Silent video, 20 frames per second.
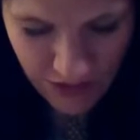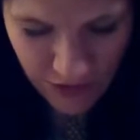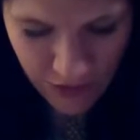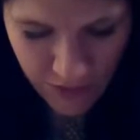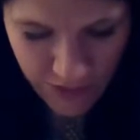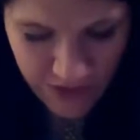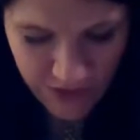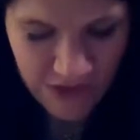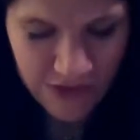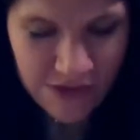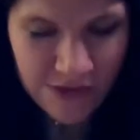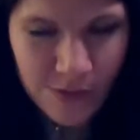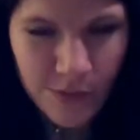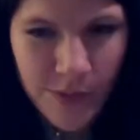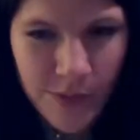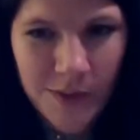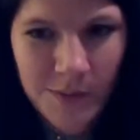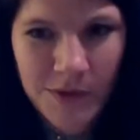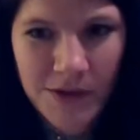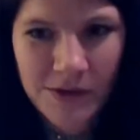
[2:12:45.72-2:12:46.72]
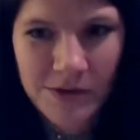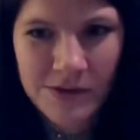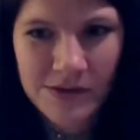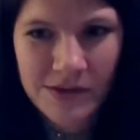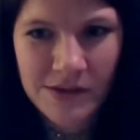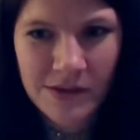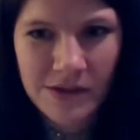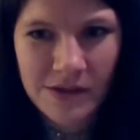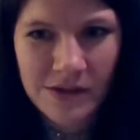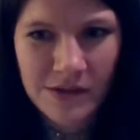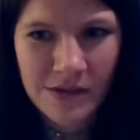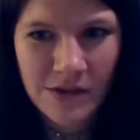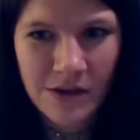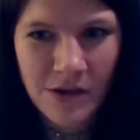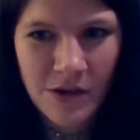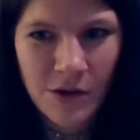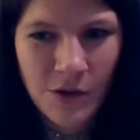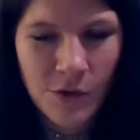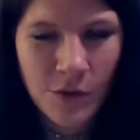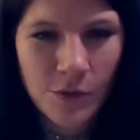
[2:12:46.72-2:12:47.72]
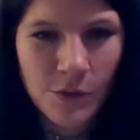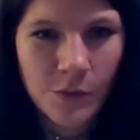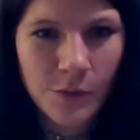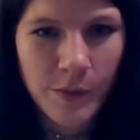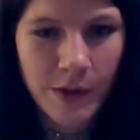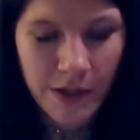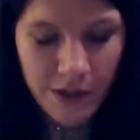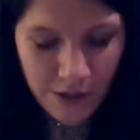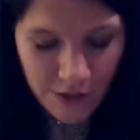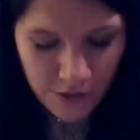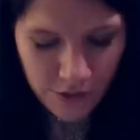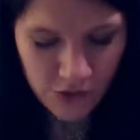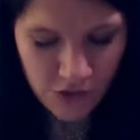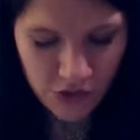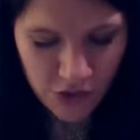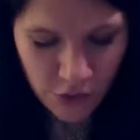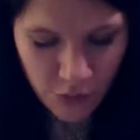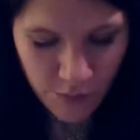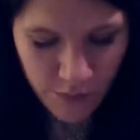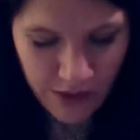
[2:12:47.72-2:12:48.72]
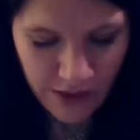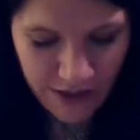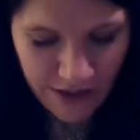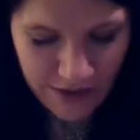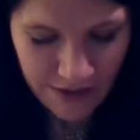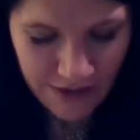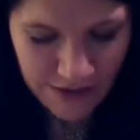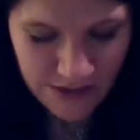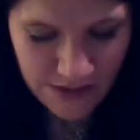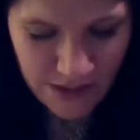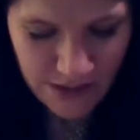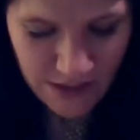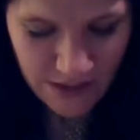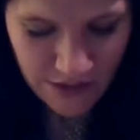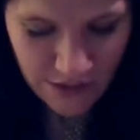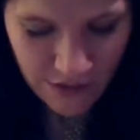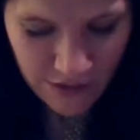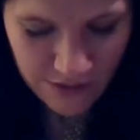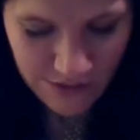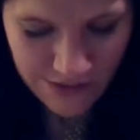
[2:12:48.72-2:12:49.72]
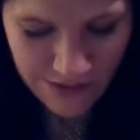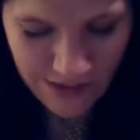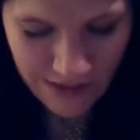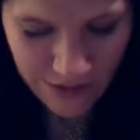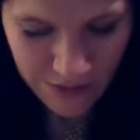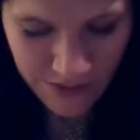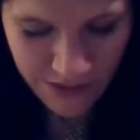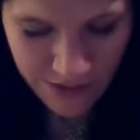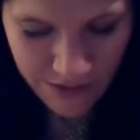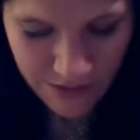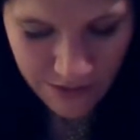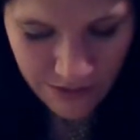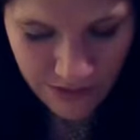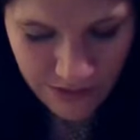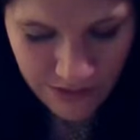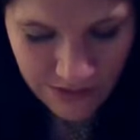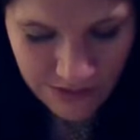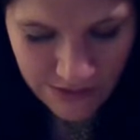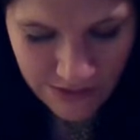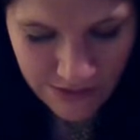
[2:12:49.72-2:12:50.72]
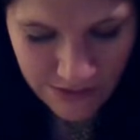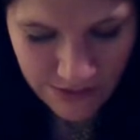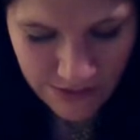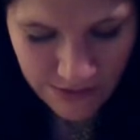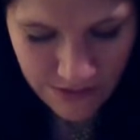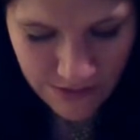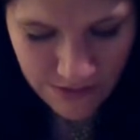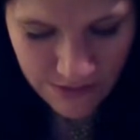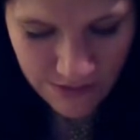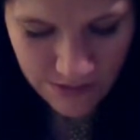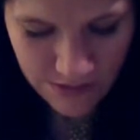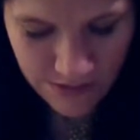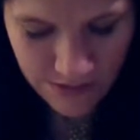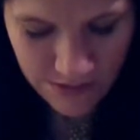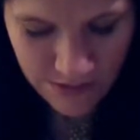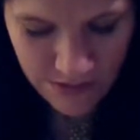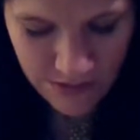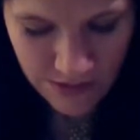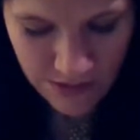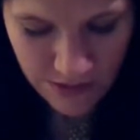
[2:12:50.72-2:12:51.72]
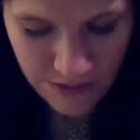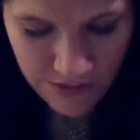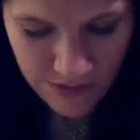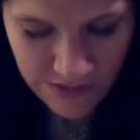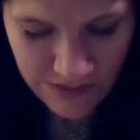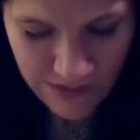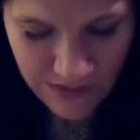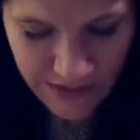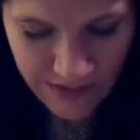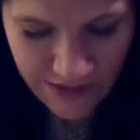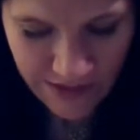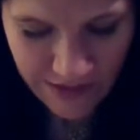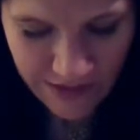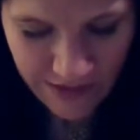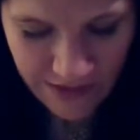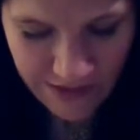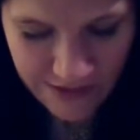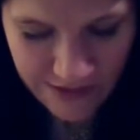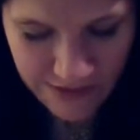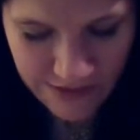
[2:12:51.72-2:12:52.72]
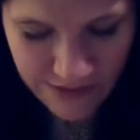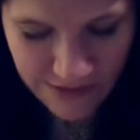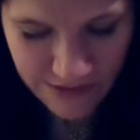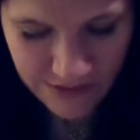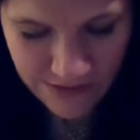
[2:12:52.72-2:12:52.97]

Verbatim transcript: You know what? That just reminded me. There's a radio show back in the day called Now Hear This. It was late night.